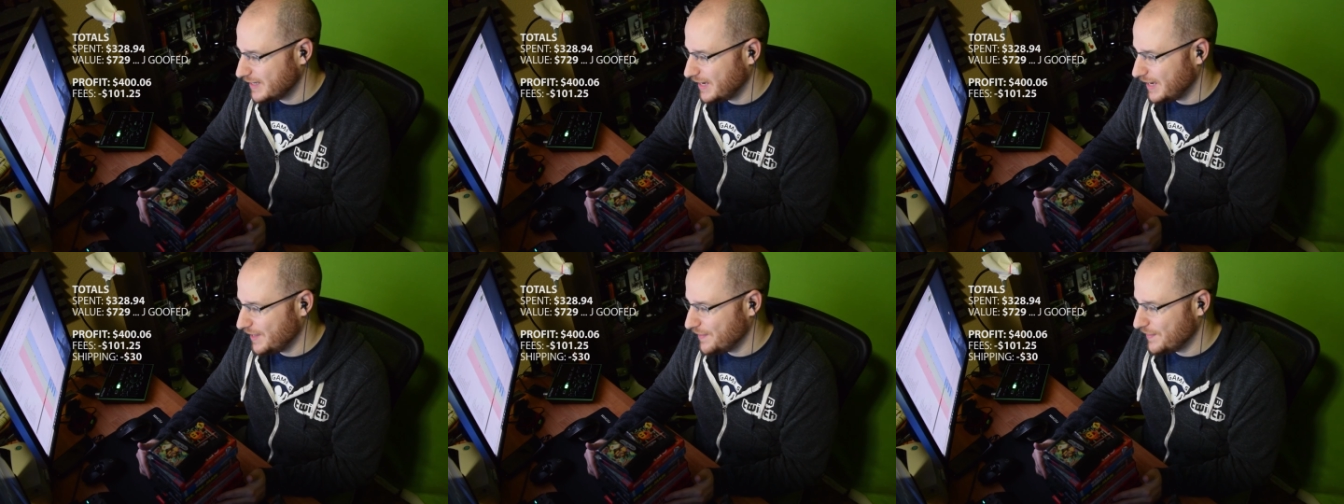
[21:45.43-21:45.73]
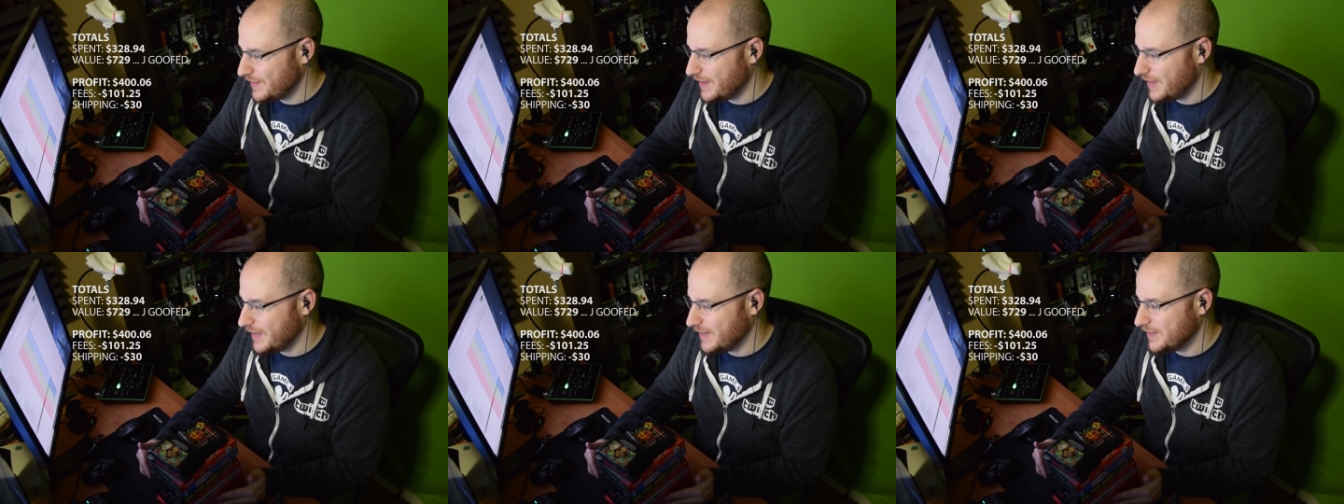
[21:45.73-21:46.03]
and
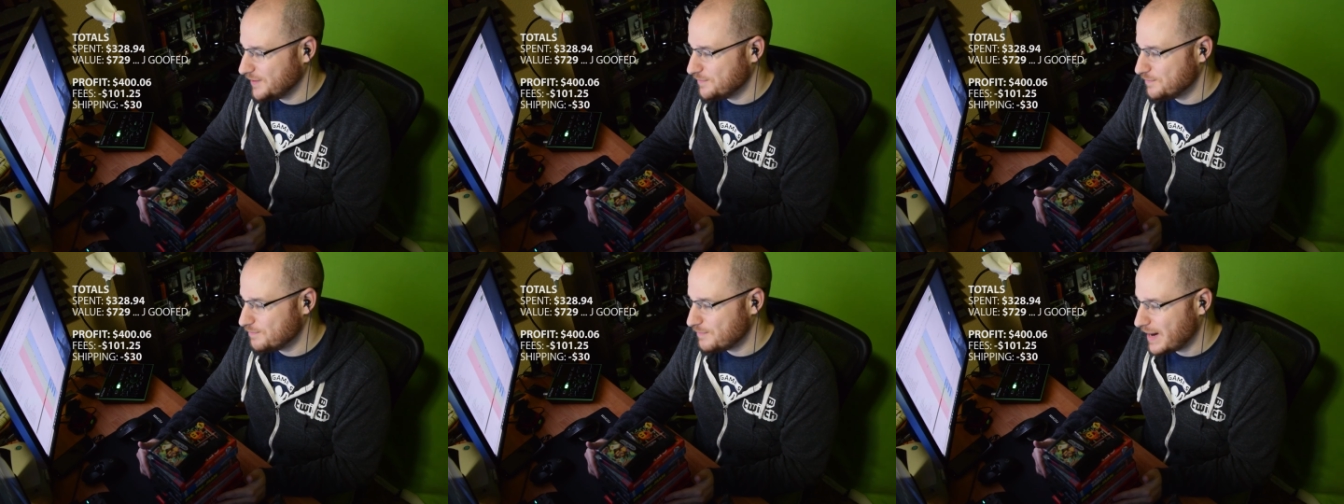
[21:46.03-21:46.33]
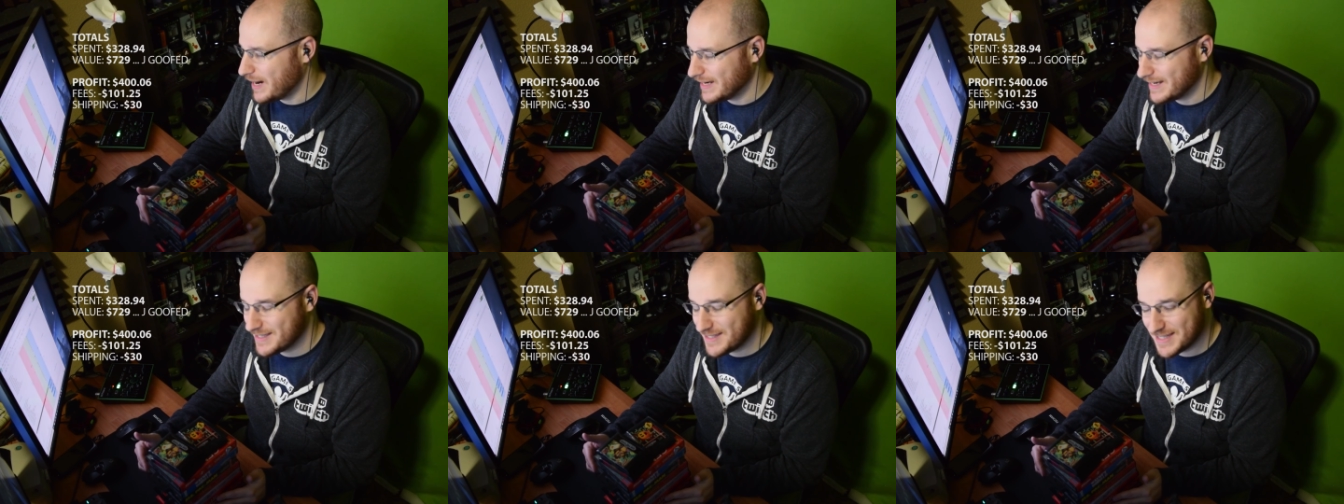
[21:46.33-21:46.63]
then
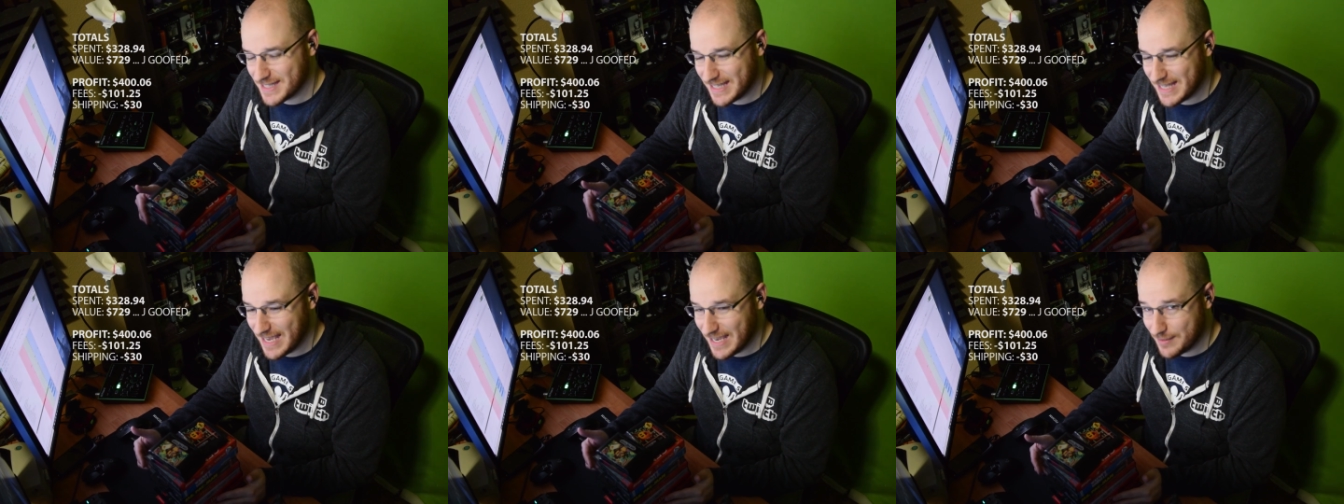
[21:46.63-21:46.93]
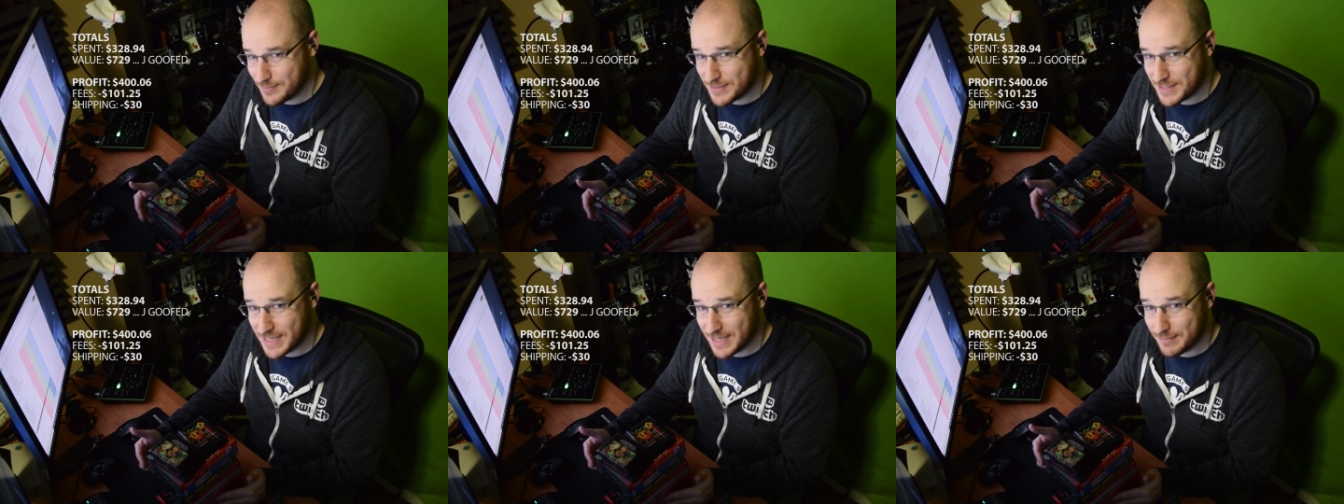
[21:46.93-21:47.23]
minus the
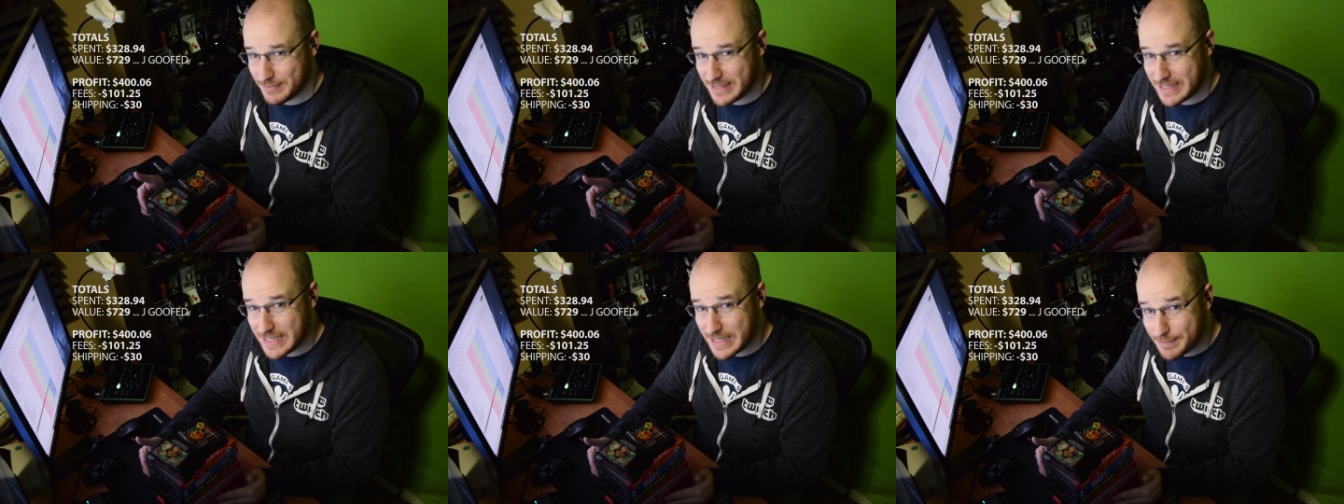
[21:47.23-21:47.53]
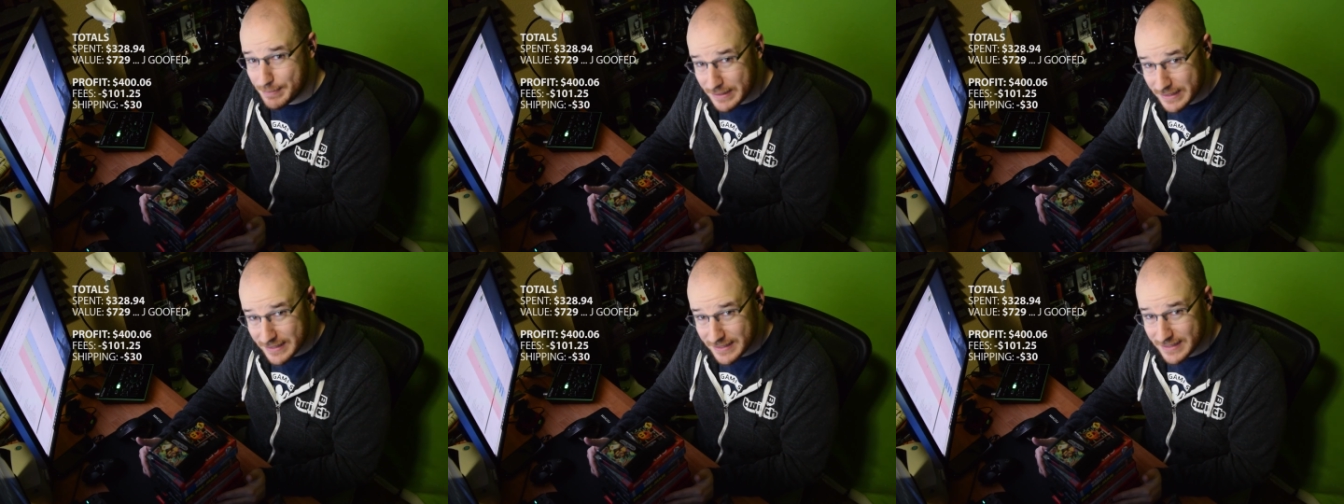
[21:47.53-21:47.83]
games that I'm
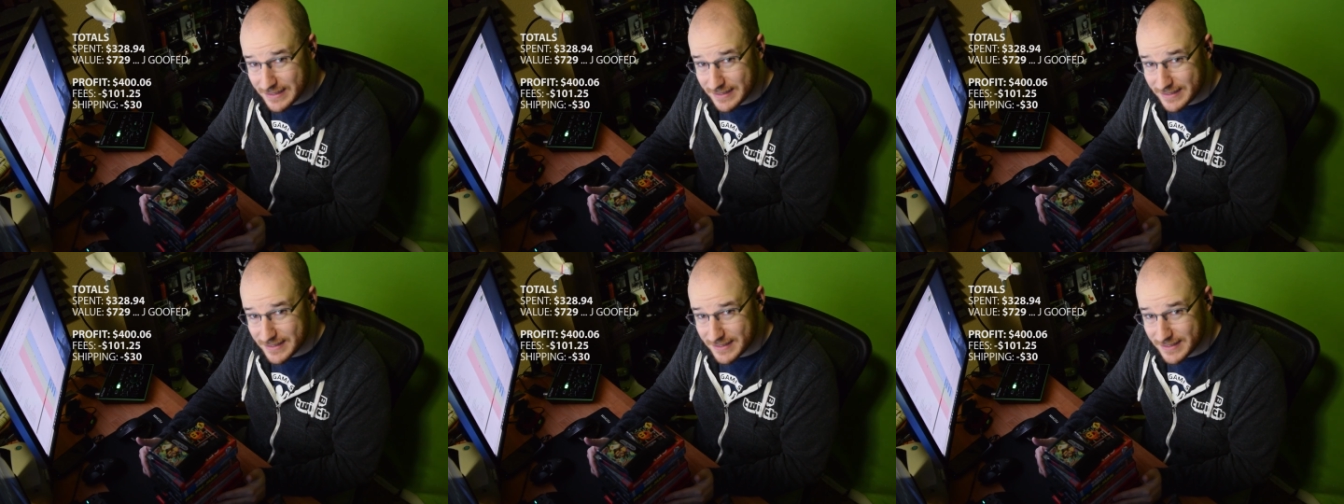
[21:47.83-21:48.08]
keeping,